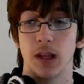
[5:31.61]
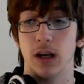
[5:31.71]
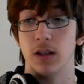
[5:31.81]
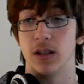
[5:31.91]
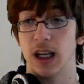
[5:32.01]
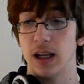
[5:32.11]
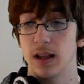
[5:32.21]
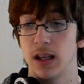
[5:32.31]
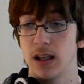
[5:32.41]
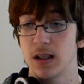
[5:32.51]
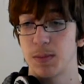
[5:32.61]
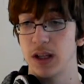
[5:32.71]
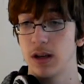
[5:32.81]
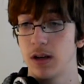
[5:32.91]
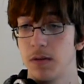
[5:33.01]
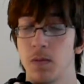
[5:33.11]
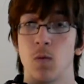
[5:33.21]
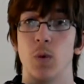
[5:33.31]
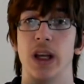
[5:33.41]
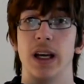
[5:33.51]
understand things better when